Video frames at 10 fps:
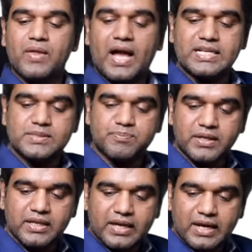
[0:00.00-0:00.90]
as
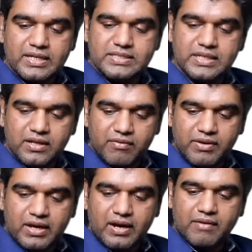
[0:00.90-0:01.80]
per the criteria,
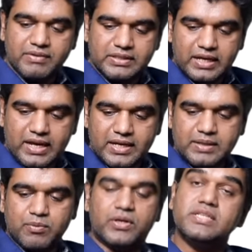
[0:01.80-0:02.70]
we are having three
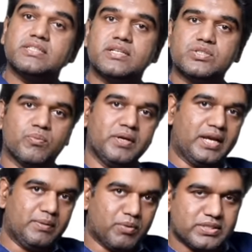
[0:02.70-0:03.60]
antibodies and so many
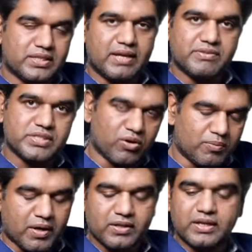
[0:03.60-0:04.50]
antibodies are there which are
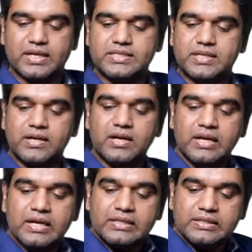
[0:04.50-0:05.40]
not part of the criteria.
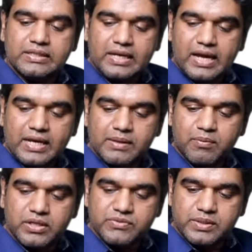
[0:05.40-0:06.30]
The three
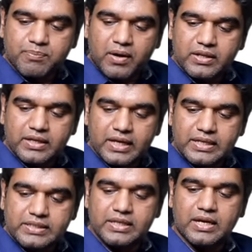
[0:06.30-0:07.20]
antibodies which are part of the
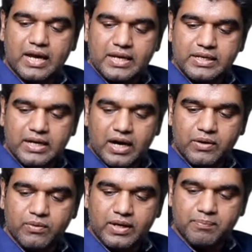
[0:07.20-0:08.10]
criteria are
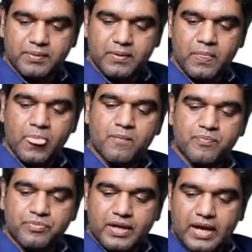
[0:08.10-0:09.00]
anti-cardiolipin,
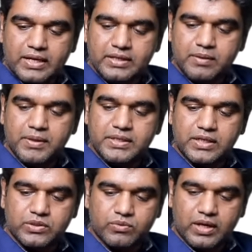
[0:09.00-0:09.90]

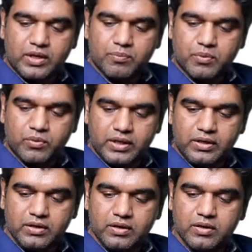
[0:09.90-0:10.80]

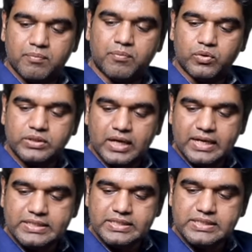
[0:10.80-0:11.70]
anti-beta-2-glycoprotein, both
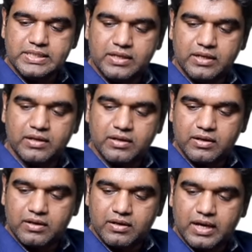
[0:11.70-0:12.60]
IgG
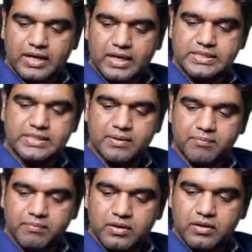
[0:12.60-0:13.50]
and
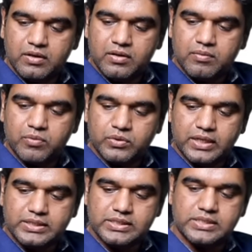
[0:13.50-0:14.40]
IgM, both
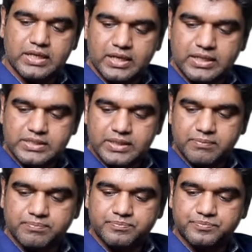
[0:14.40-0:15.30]
IgG and IgM,